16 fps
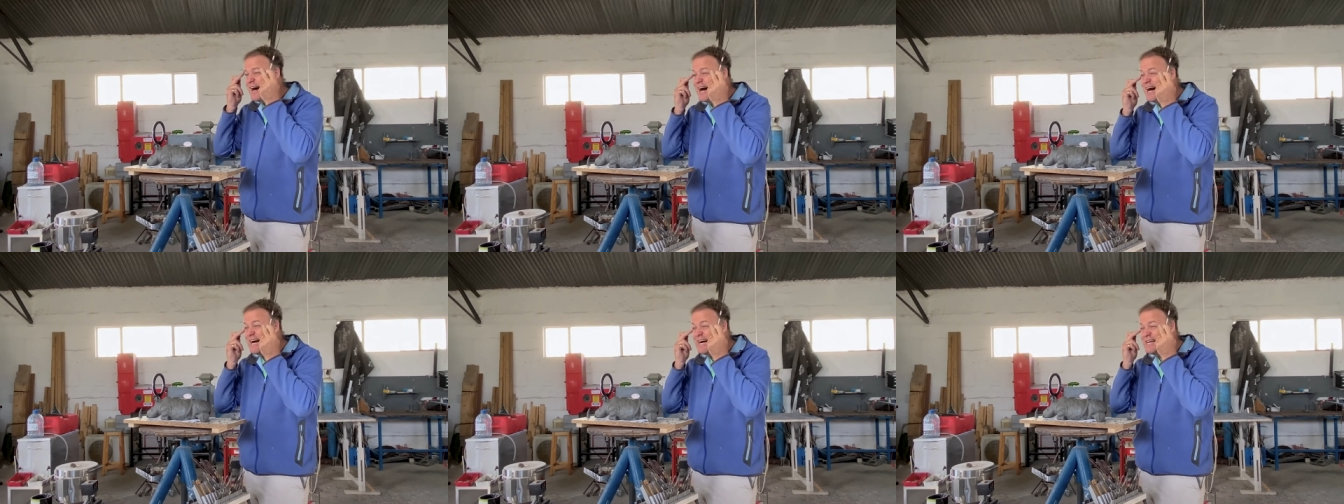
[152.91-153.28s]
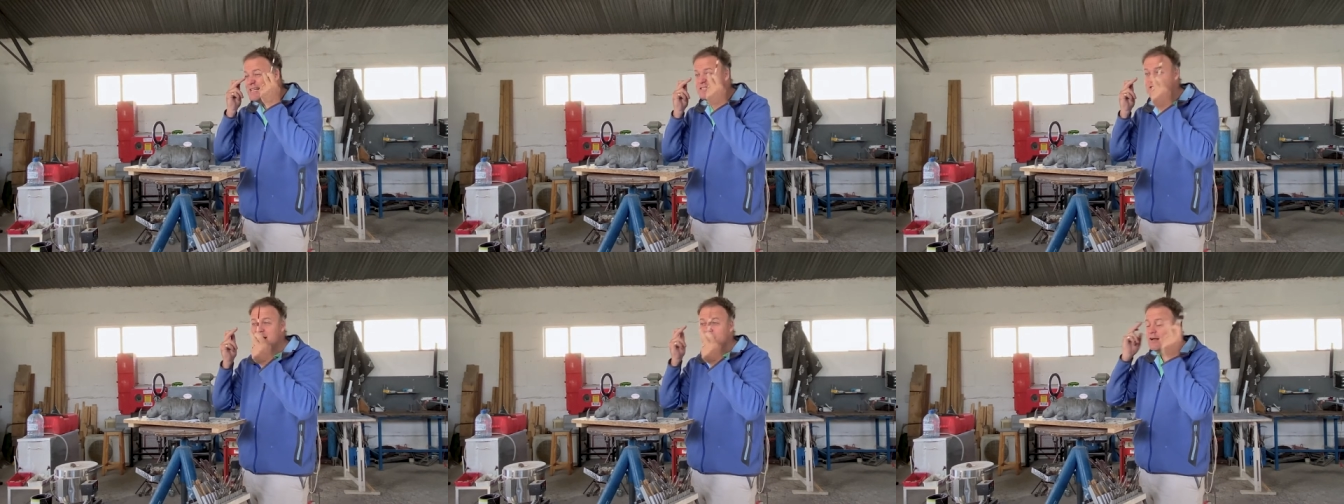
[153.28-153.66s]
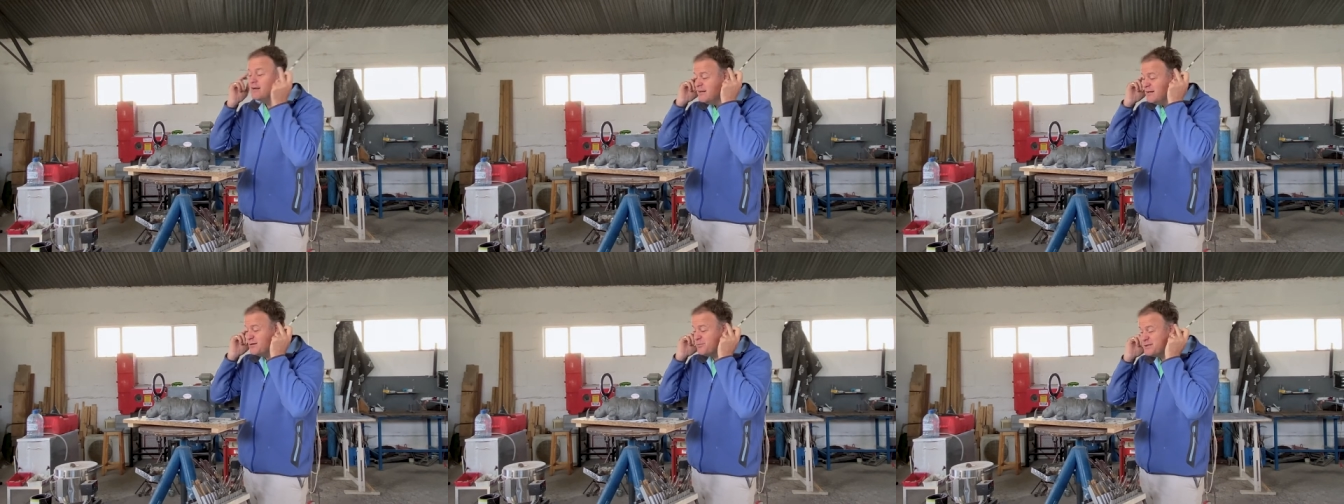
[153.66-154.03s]
eyes,
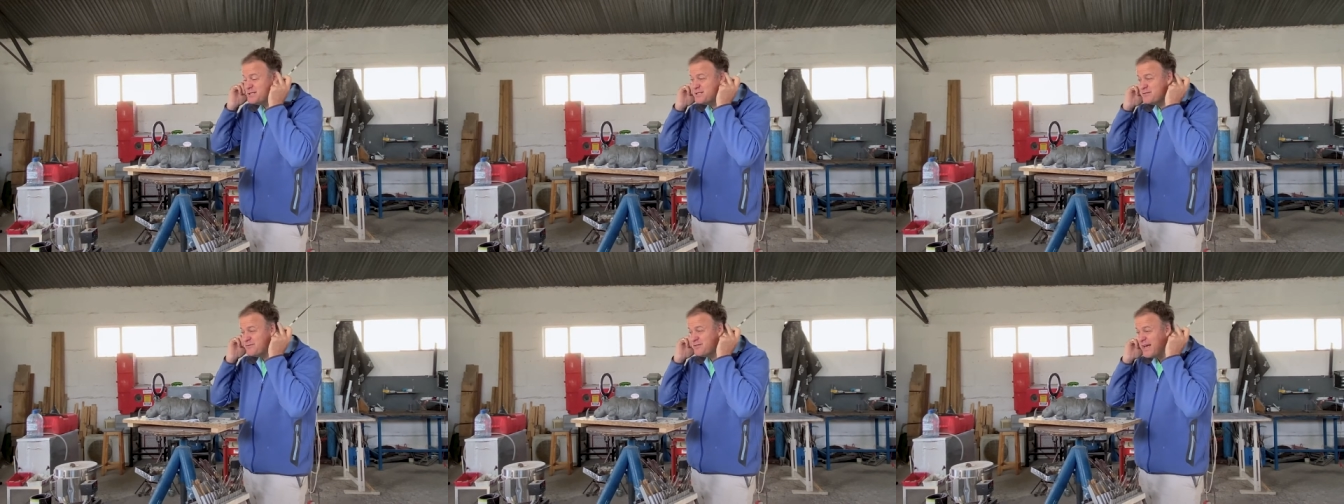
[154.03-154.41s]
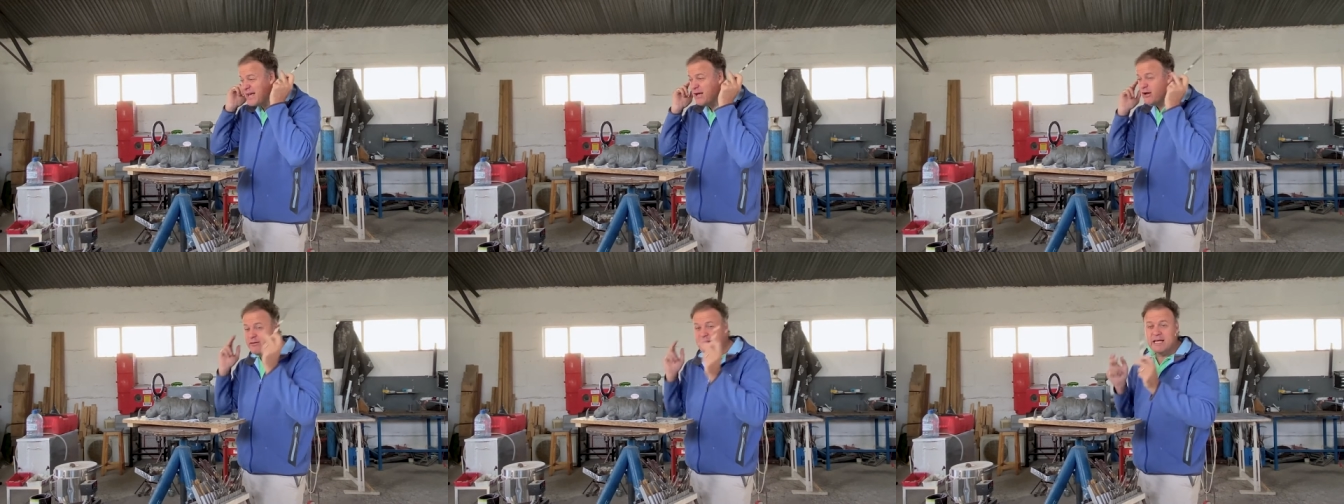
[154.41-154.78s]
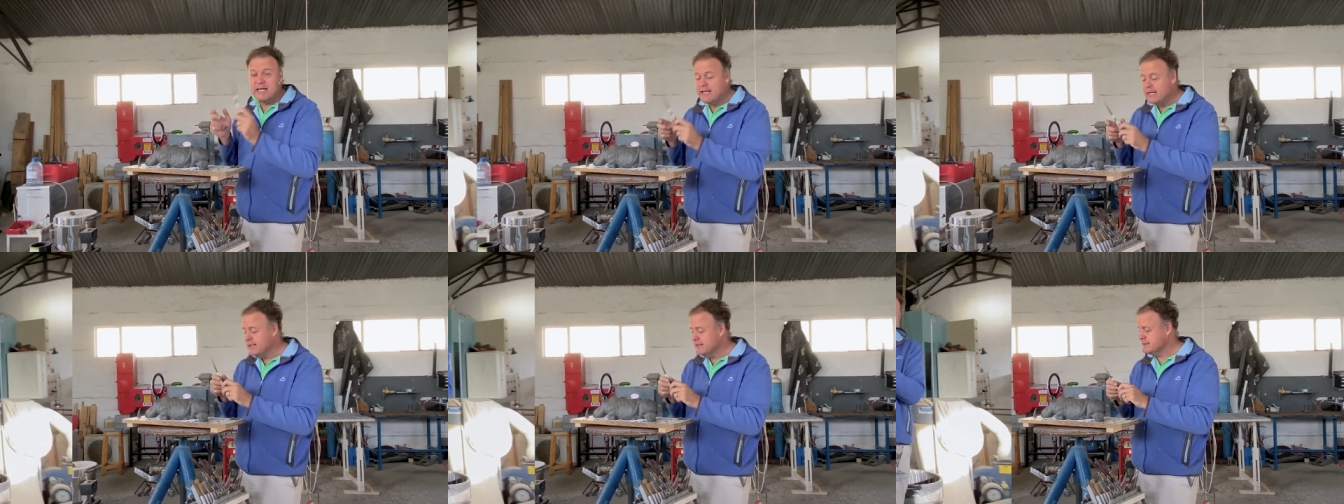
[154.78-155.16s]
little bits of hair and
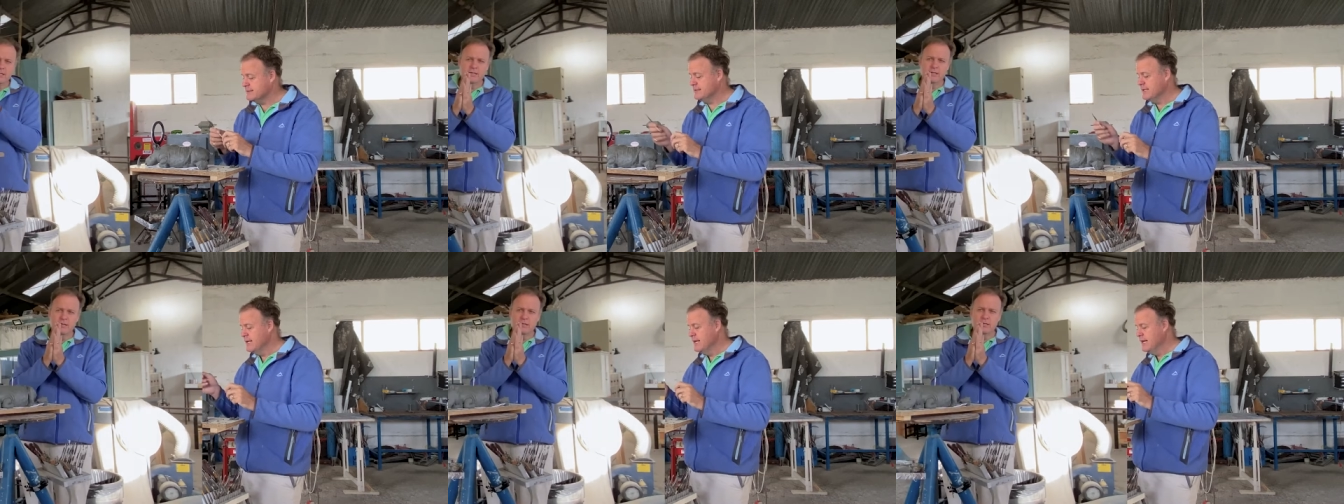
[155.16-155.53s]
ears.